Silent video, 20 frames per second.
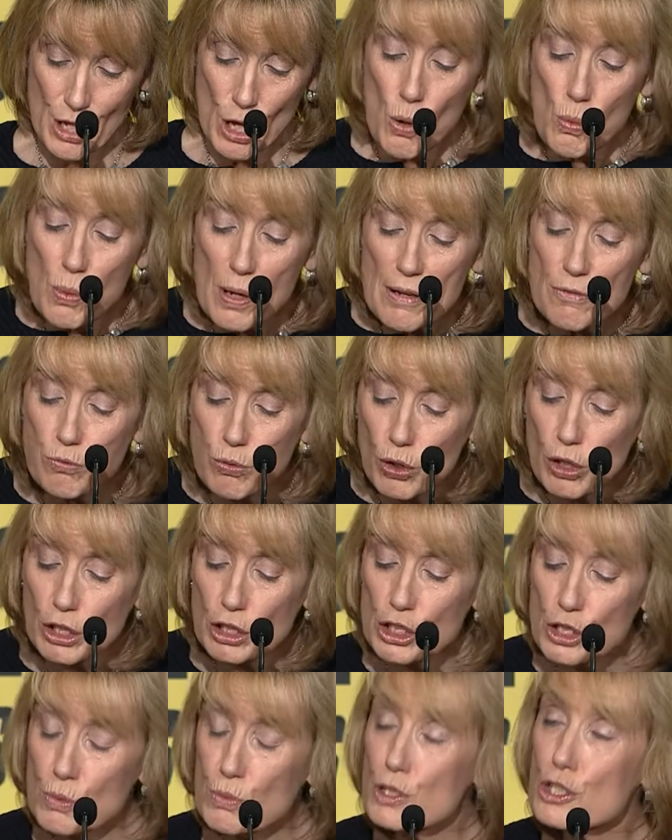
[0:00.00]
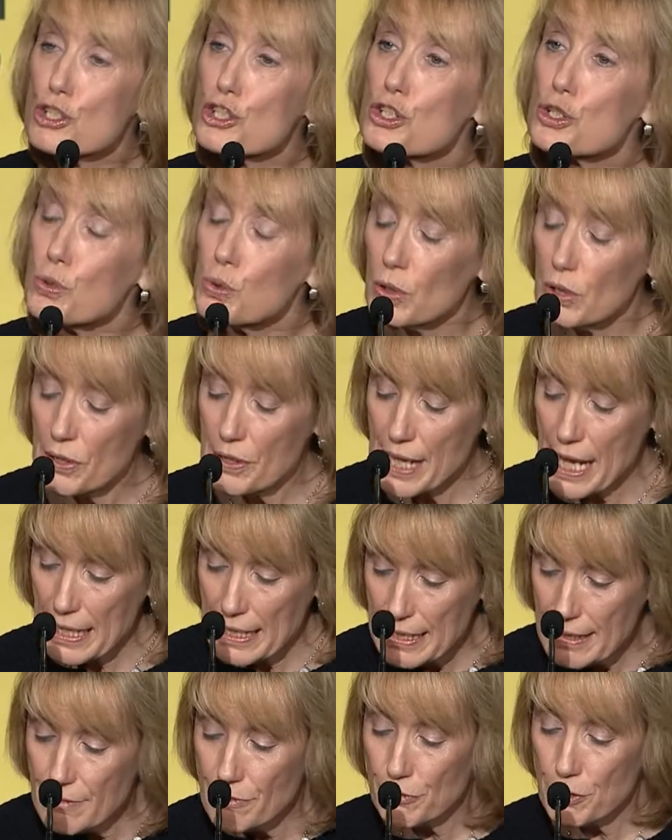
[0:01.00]
We've worked to ensure that
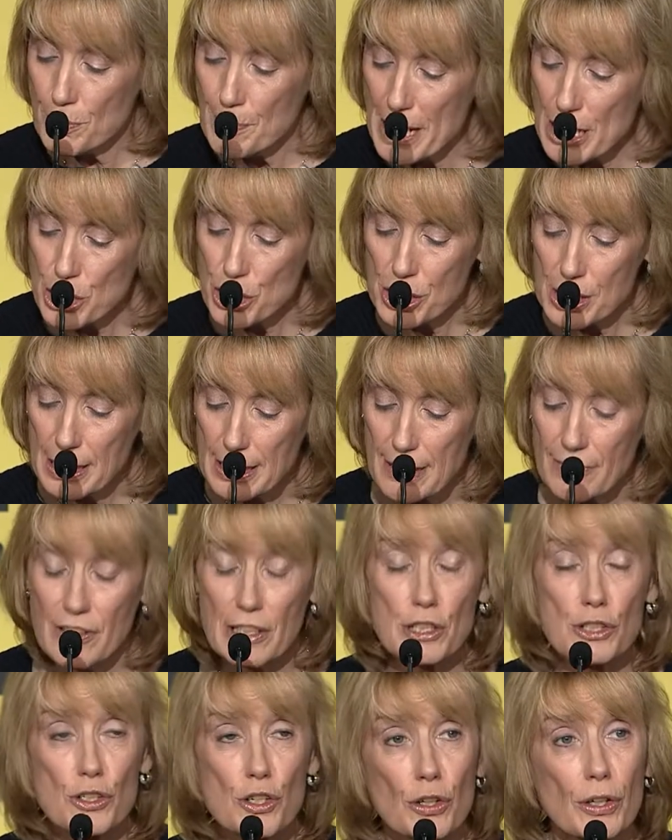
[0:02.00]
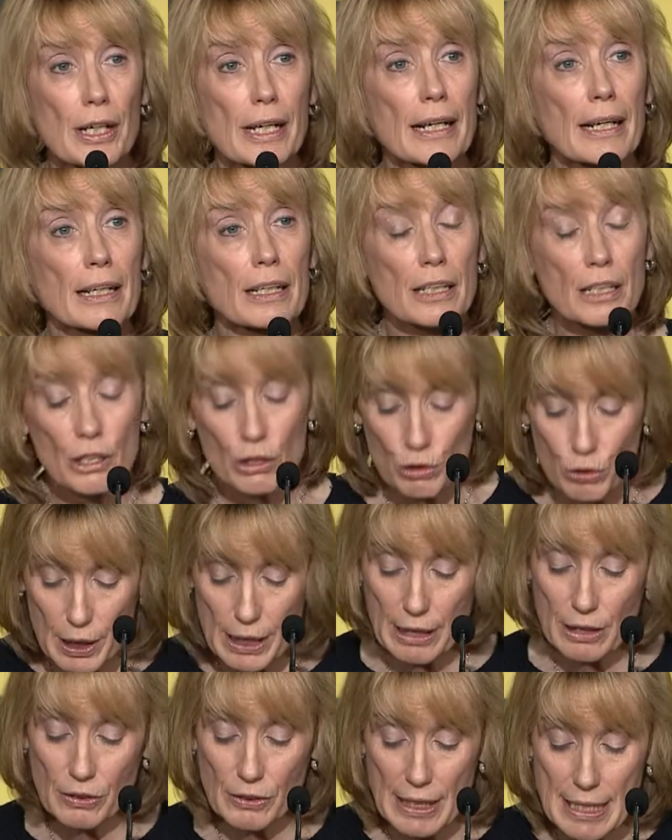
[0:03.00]
information given during
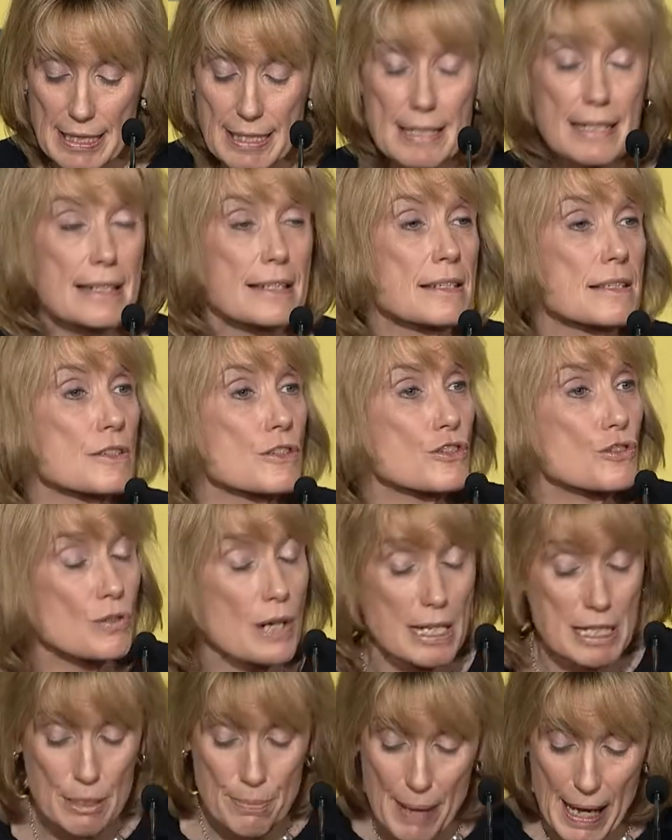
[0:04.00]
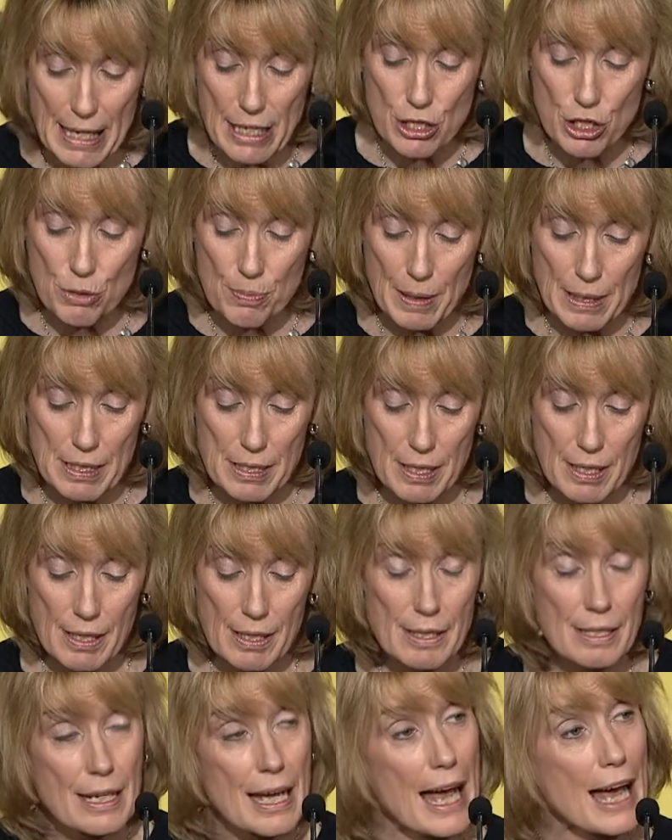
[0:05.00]
critical incident stress management
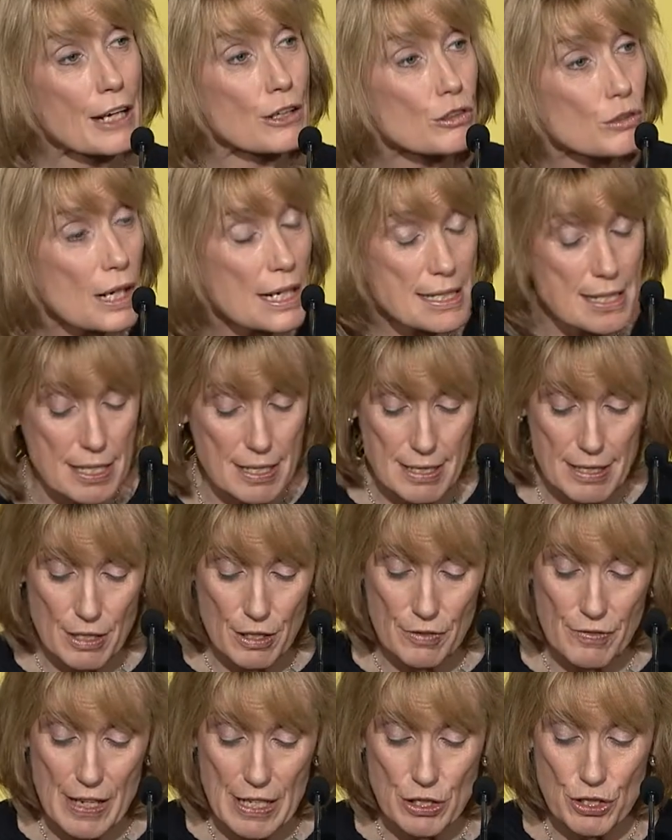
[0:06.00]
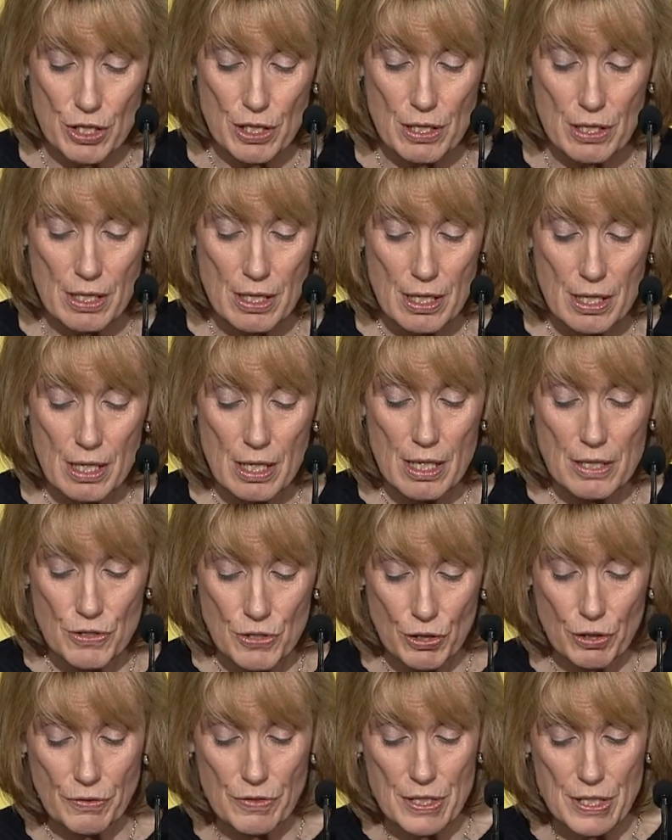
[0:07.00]
and crisis intervention
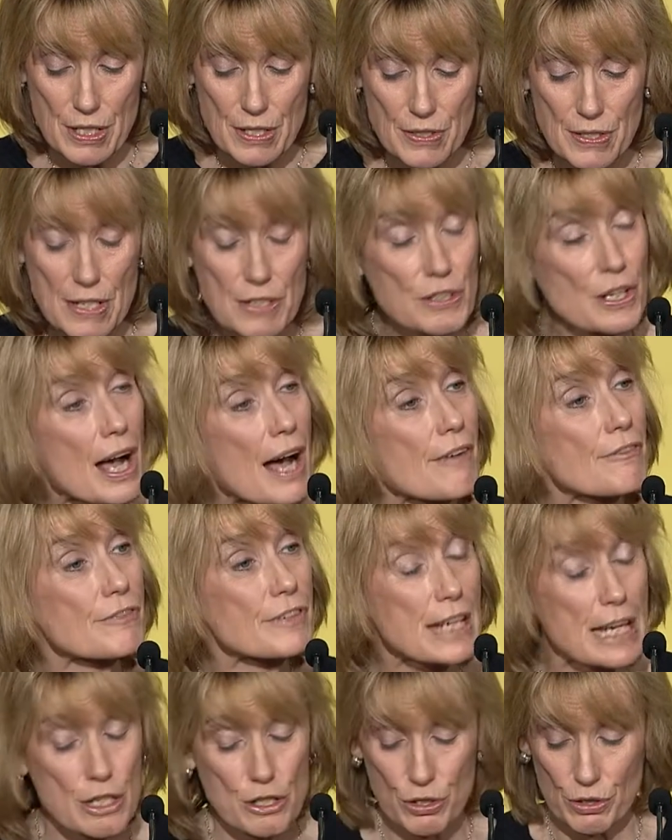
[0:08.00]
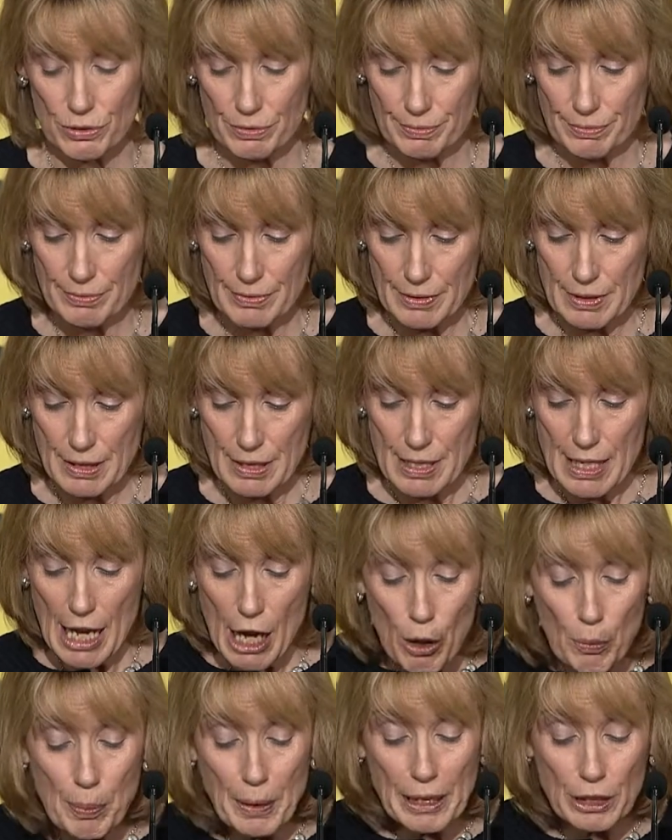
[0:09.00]
services is confidential,
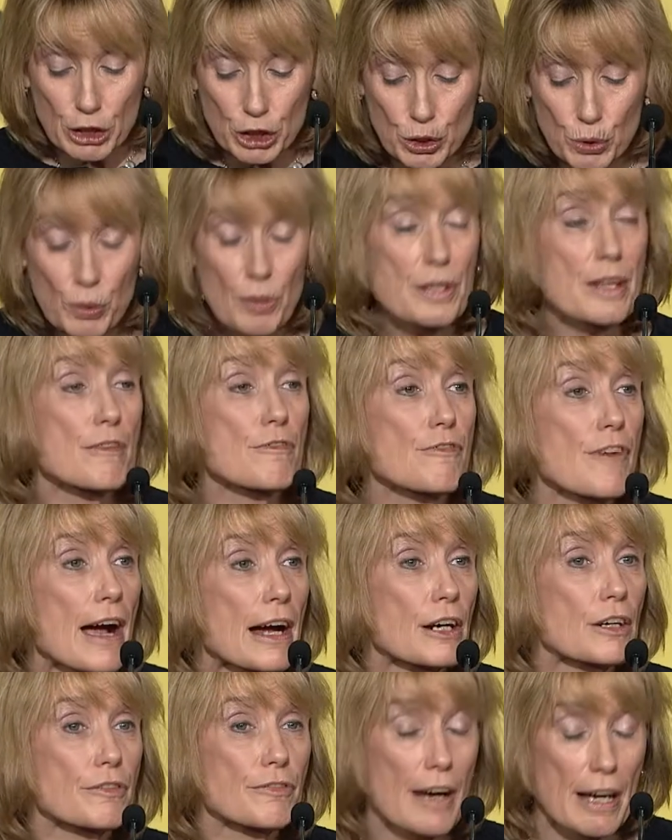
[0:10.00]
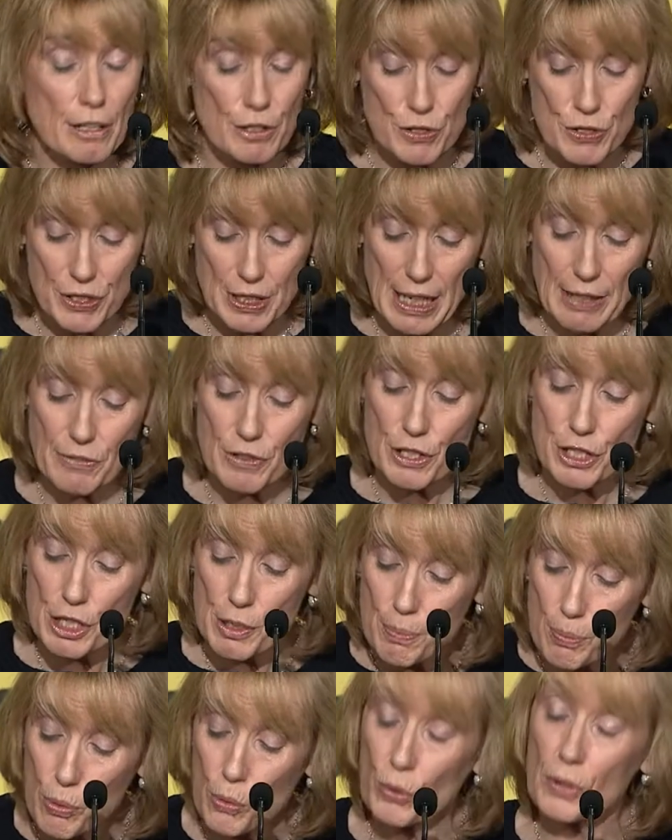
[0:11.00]
helping ensure that firefighters get the
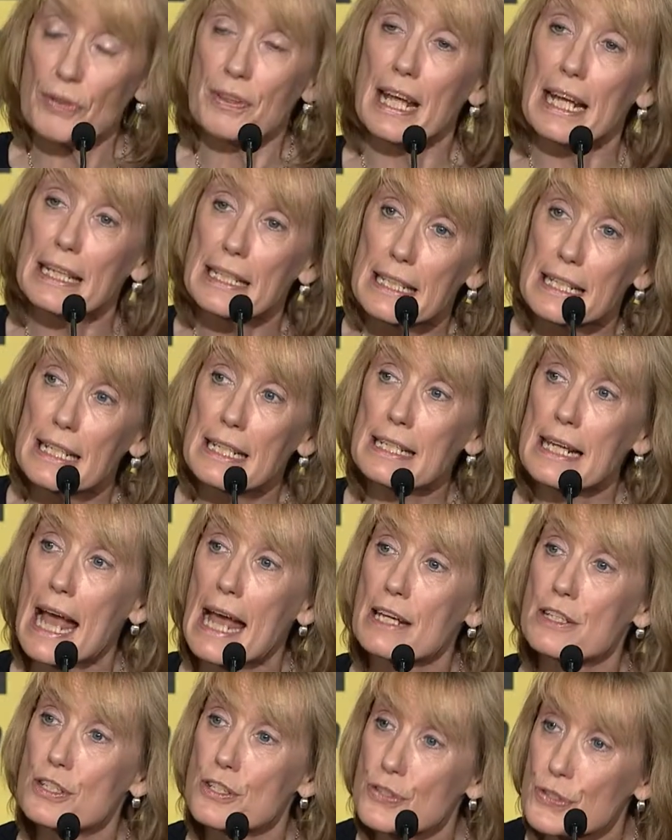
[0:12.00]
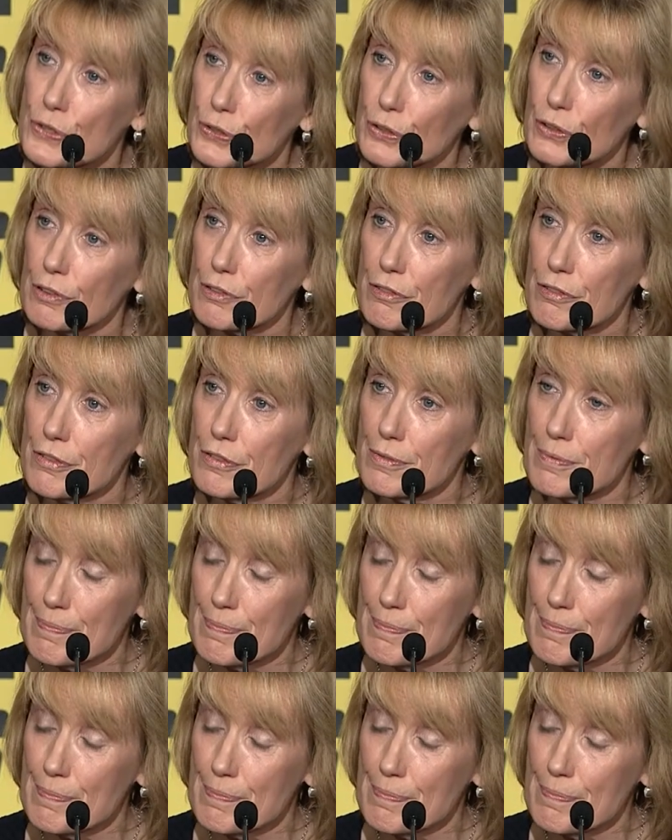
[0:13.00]
support they need and deserve.